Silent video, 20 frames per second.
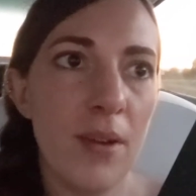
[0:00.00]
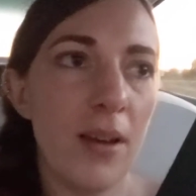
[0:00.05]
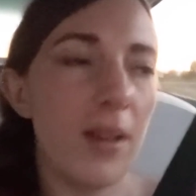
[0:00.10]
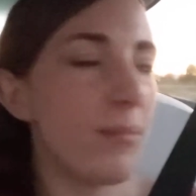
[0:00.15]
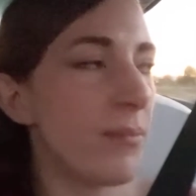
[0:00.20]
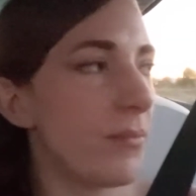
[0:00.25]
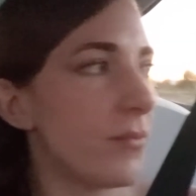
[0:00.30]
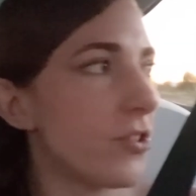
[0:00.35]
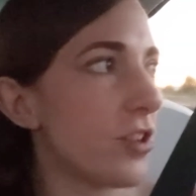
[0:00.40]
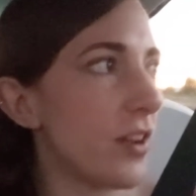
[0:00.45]

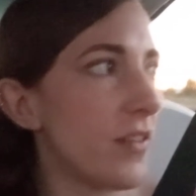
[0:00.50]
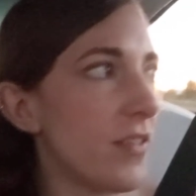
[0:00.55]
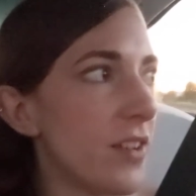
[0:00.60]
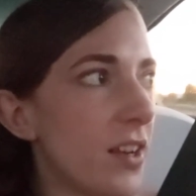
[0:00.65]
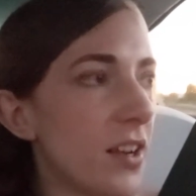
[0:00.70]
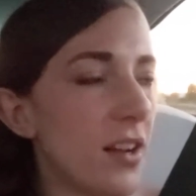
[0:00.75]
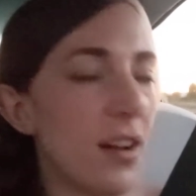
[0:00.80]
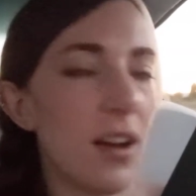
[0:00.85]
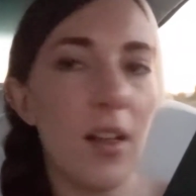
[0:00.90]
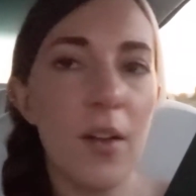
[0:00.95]
I'm driving
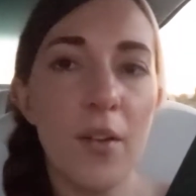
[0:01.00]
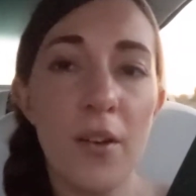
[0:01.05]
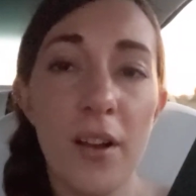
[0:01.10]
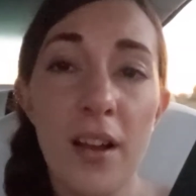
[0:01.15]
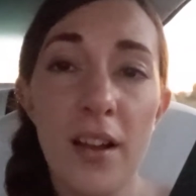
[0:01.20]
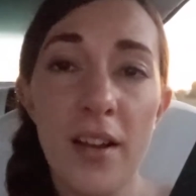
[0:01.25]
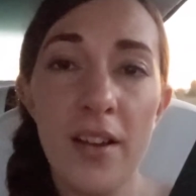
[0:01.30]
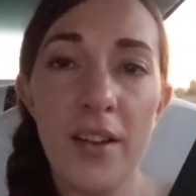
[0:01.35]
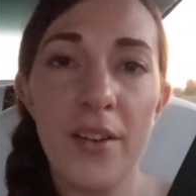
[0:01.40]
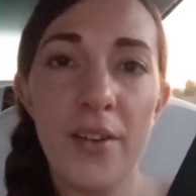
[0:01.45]
in
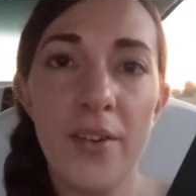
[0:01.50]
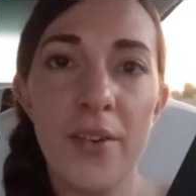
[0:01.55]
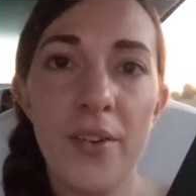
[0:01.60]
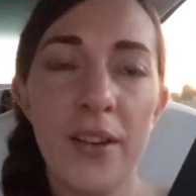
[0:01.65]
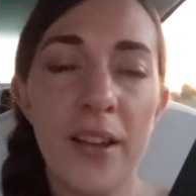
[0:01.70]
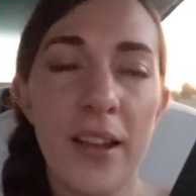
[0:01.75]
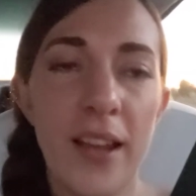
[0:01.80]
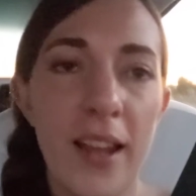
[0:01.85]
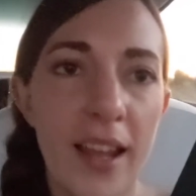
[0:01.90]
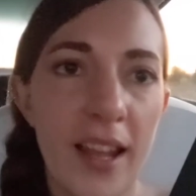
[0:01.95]
Colorado,
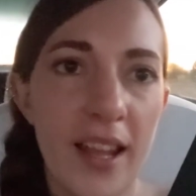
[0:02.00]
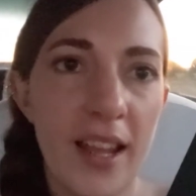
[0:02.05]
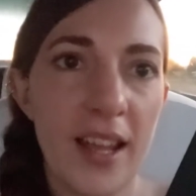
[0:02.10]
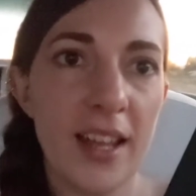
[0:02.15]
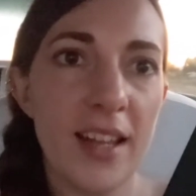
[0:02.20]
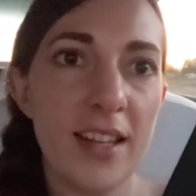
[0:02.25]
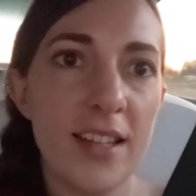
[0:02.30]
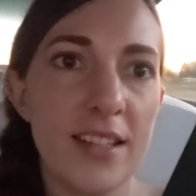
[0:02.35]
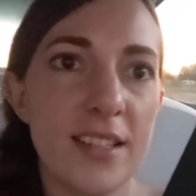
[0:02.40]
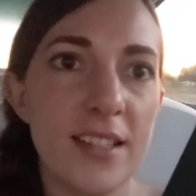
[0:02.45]

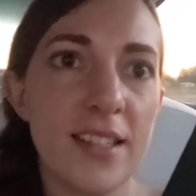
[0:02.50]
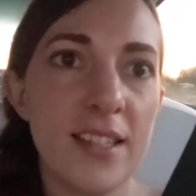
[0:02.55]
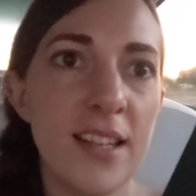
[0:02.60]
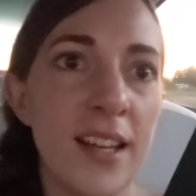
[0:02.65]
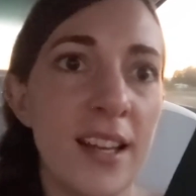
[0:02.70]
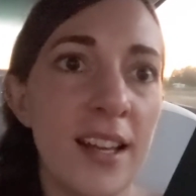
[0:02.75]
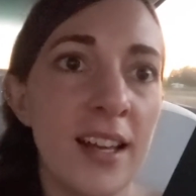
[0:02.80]
and